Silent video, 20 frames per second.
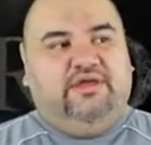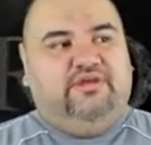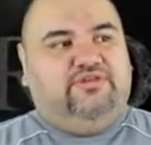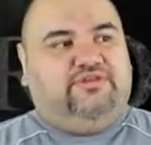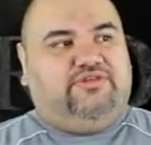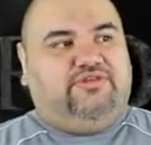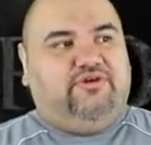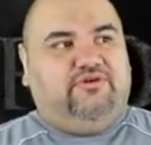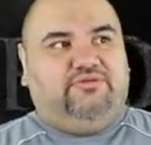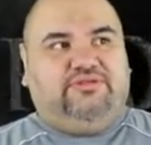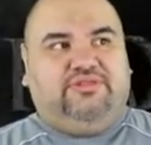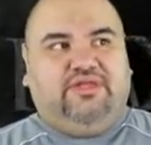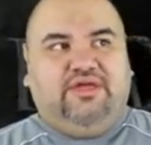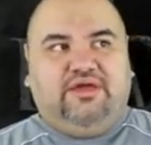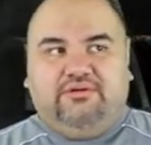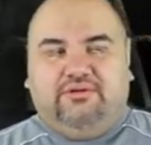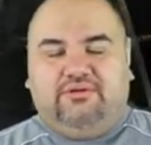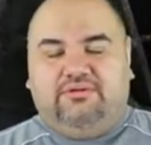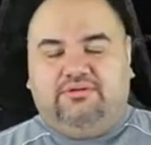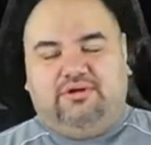So
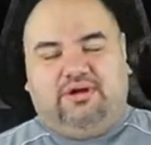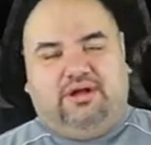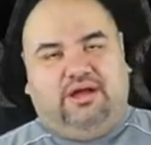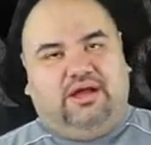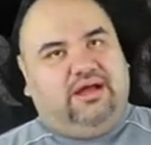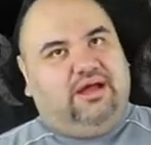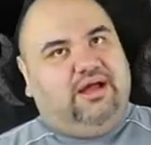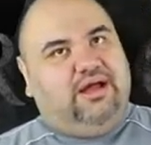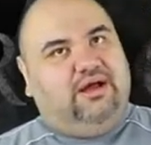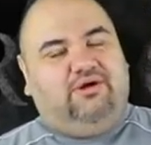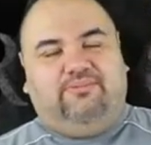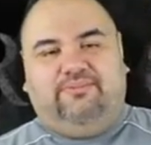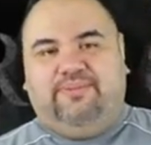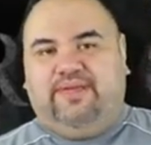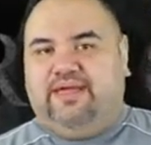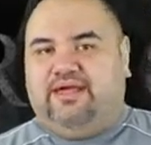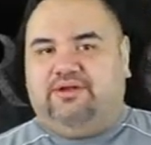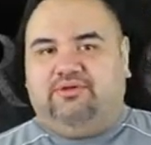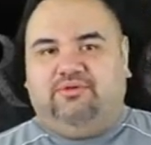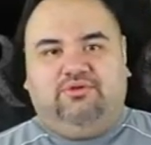Diggle, oh
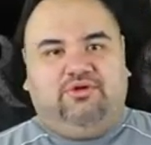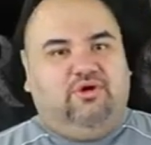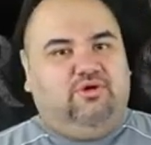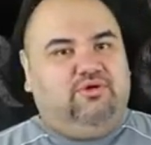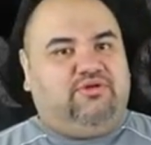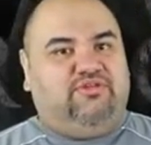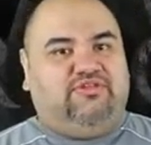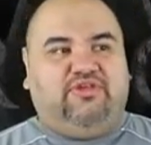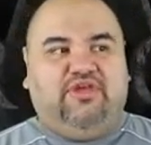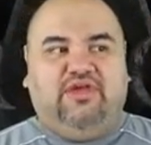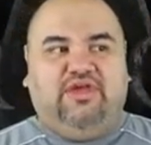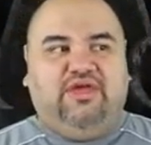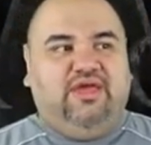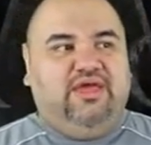man, I don't know, because